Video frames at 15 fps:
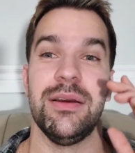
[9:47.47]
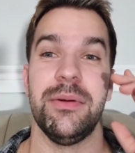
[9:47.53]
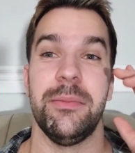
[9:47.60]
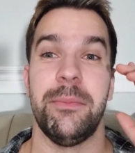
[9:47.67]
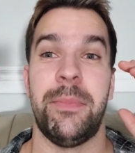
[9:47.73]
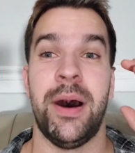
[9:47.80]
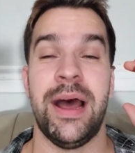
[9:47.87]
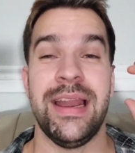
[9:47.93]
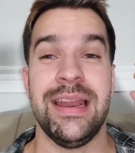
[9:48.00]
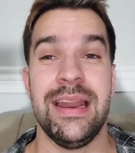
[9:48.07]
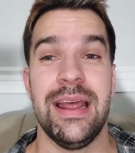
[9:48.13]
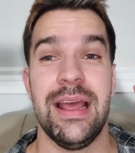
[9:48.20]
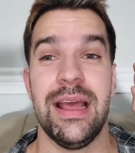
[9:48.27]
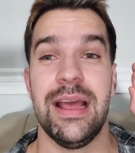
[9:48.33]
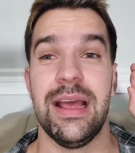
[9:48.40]
But
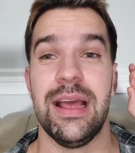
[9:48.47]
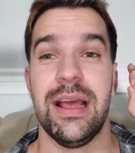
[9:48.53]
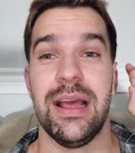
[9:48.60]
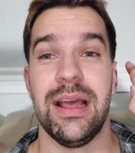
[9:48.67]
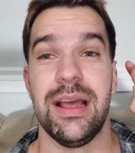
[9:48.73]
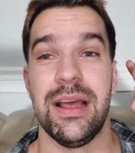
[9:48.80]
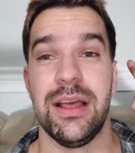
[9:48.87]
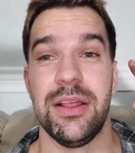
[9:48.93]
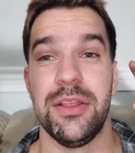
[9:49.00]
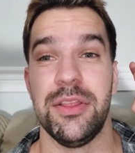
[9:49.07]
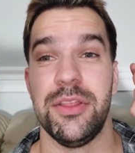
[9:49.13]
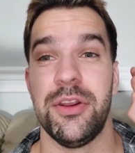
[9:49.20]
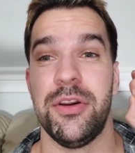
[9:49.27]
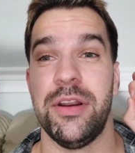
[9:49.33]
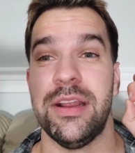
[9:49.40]

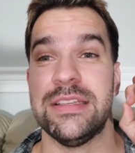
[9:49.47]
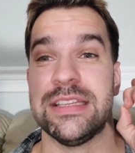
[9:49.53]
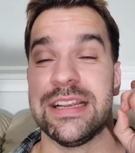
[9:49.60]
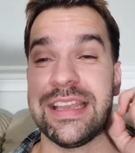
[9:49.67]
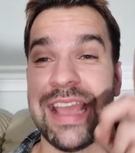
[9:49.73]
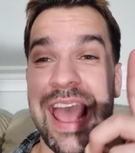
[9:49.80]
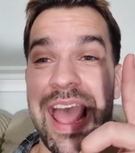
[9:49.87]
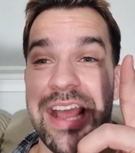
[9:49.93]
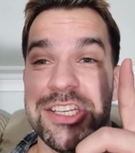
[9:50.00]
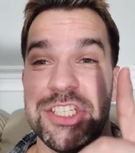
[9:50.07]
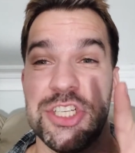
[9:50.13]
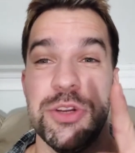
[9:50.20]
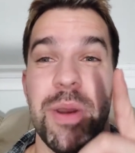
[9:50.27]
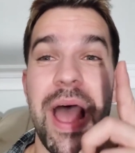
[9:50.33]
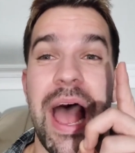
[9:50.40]
there is a catch
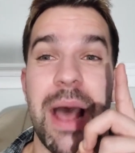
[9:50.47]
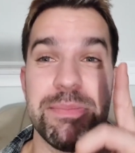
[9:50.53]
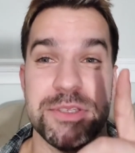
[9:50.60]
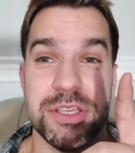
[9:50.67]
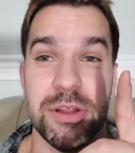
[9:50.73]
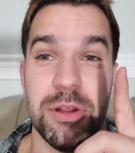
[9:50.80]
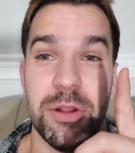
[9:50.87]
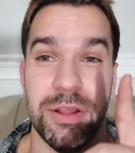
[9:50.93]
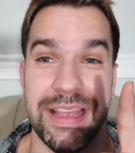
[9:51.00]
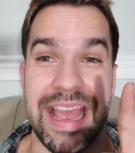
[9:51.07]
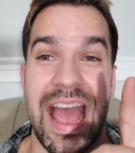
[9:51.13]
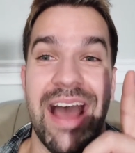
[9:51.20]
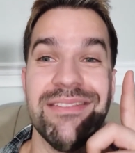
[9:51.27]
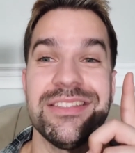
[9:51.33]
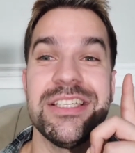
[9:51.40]
you absolutely
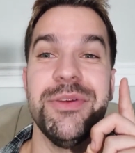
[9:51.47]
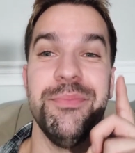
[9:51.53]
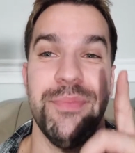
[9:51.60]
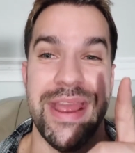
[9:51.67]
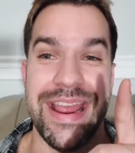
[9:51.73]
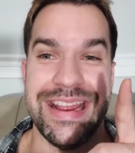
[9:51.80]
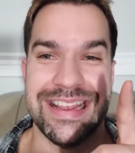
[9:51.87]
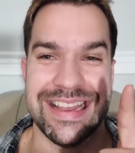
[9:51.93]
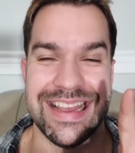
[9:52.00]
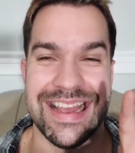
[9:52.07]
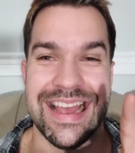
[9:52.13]
have to make